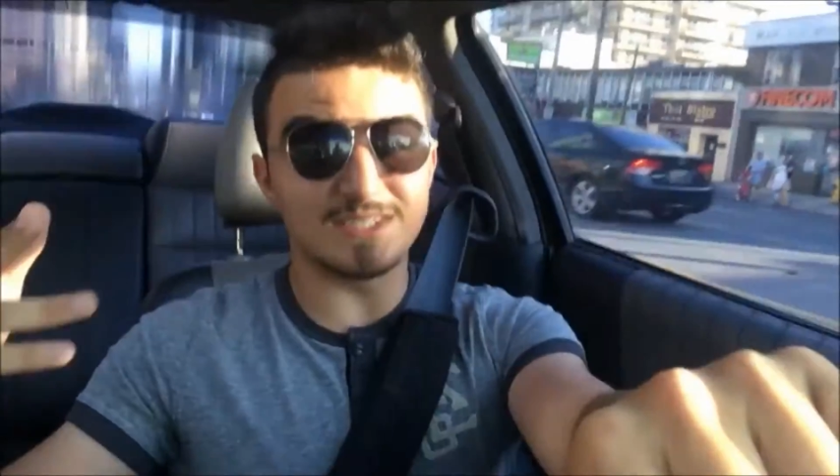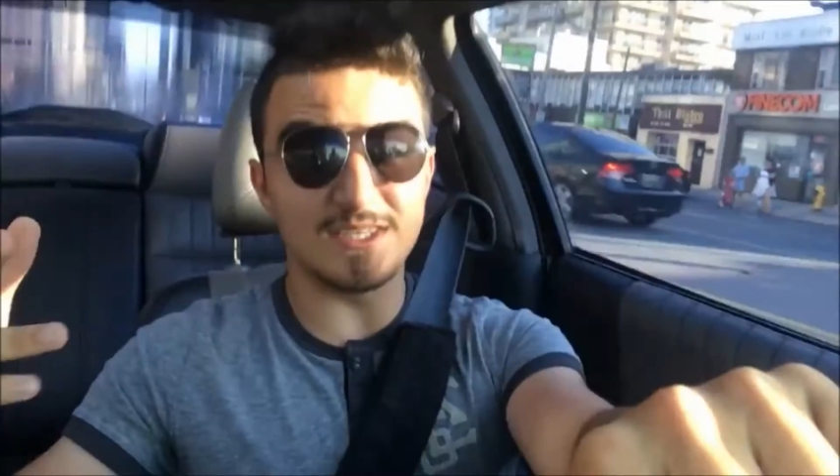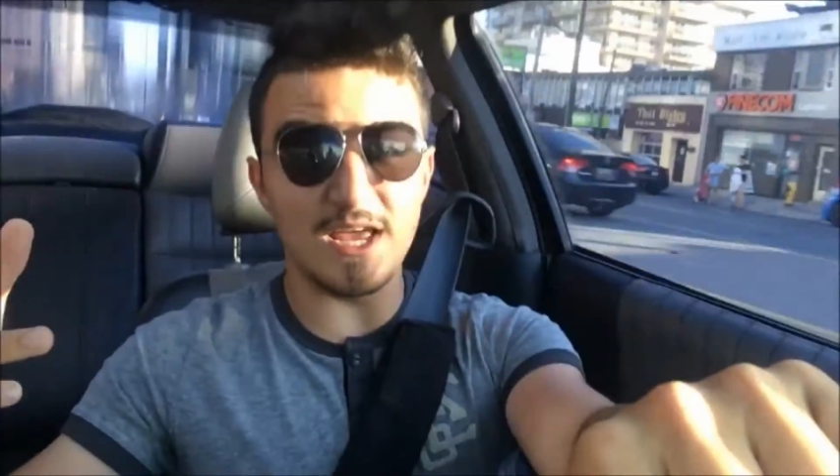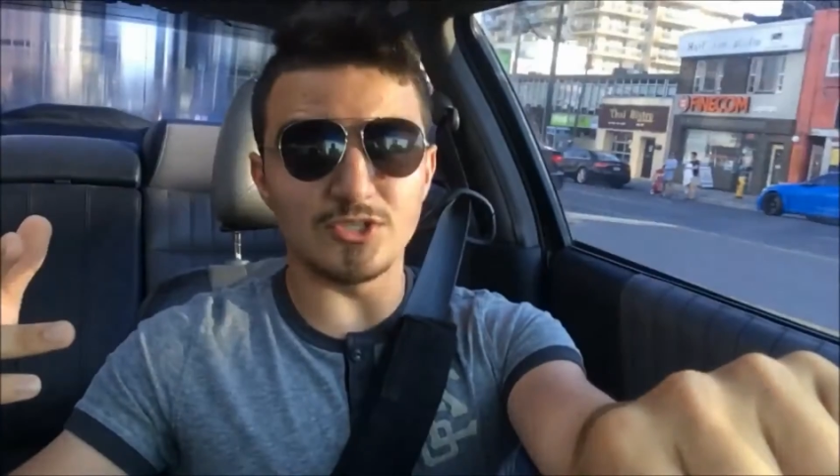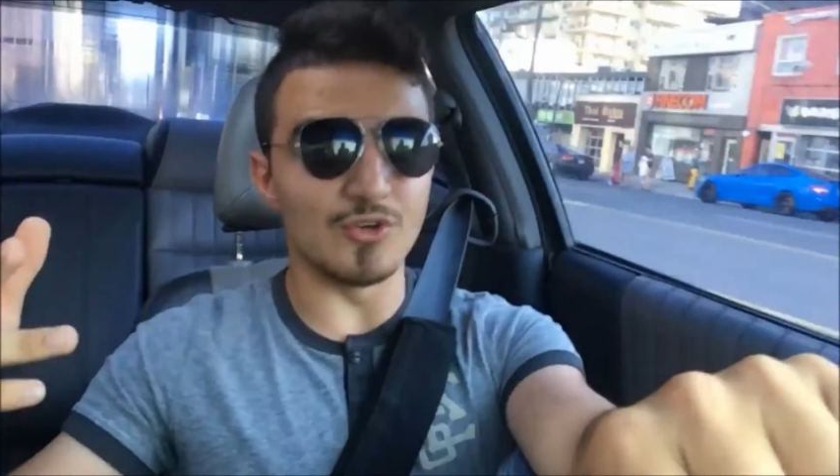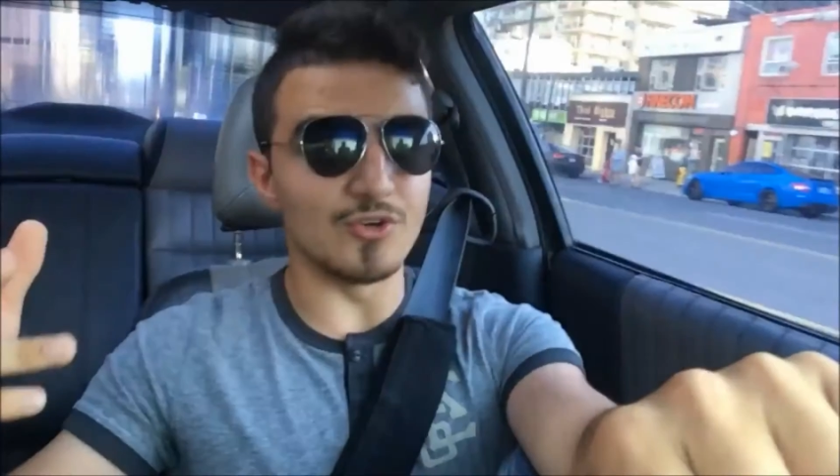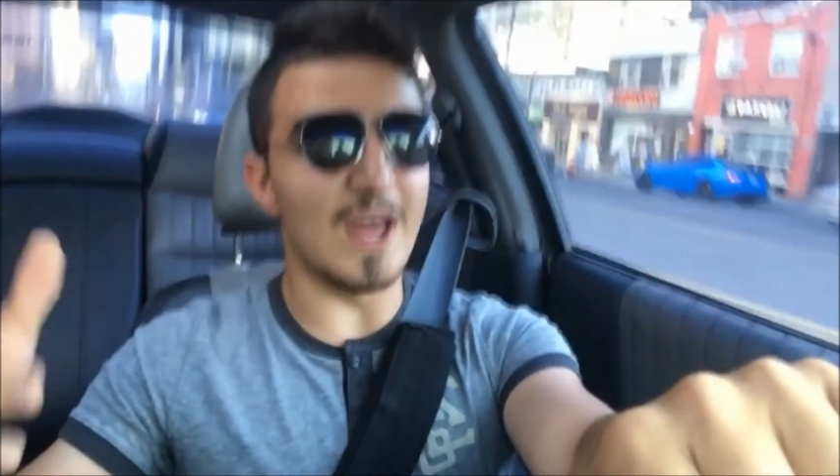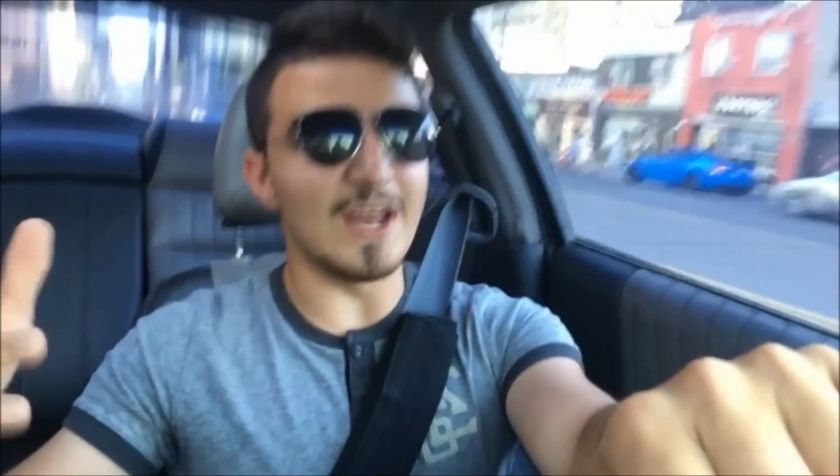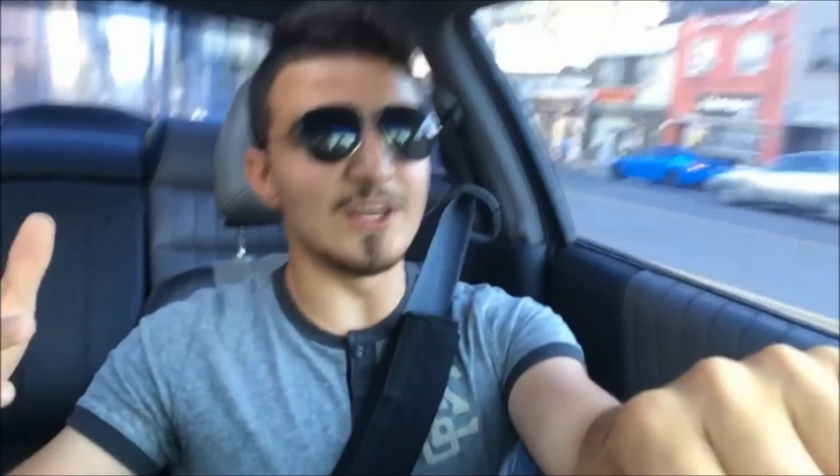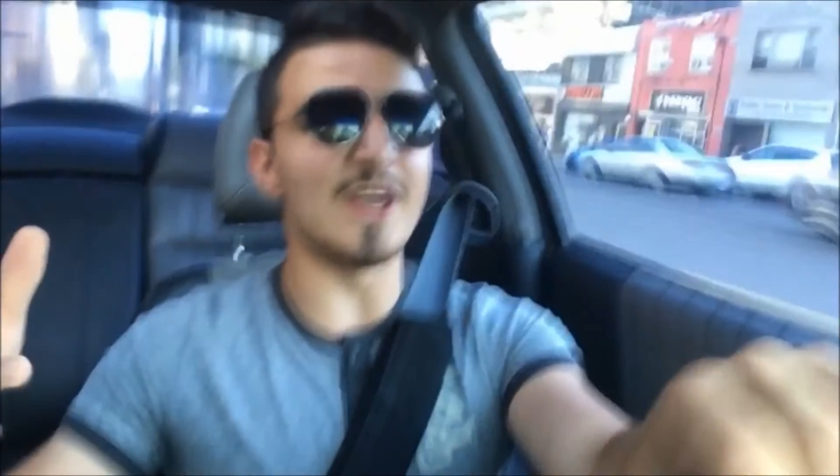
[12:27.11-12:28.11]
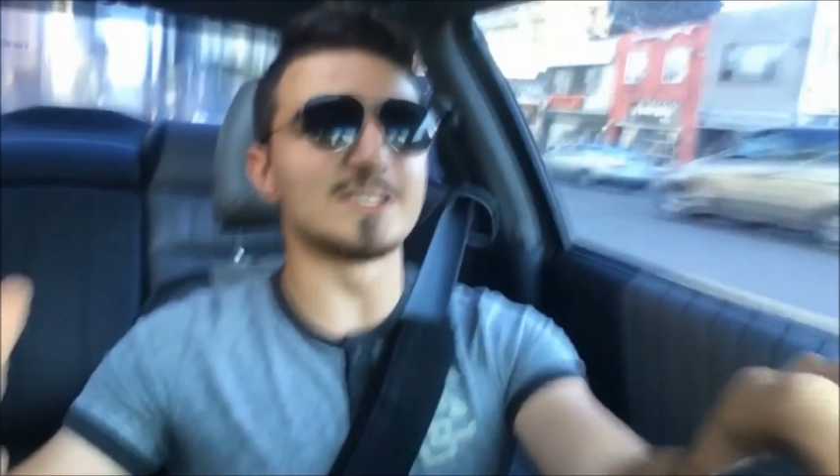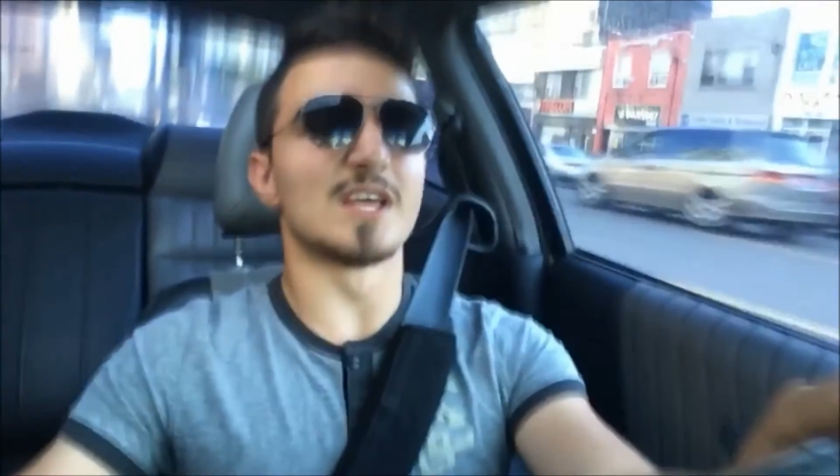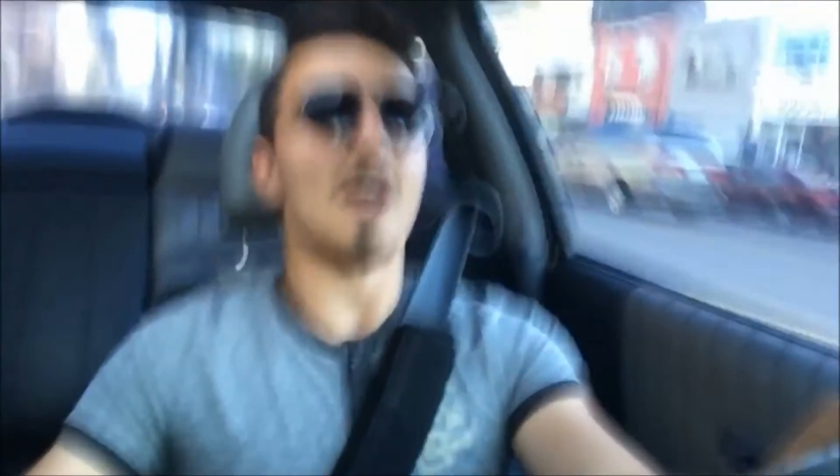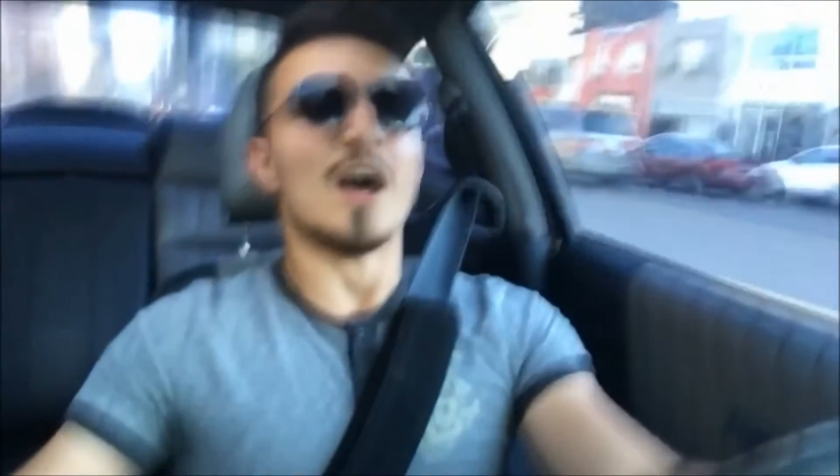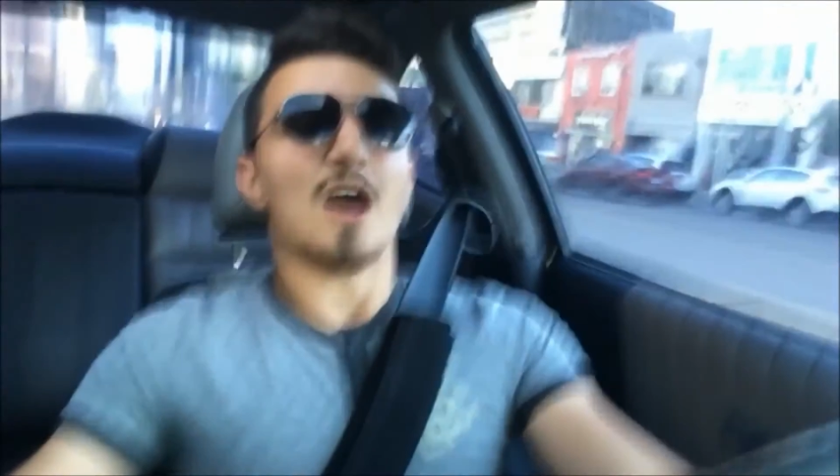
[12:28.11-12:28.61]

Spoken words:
stay tuned. Anyways,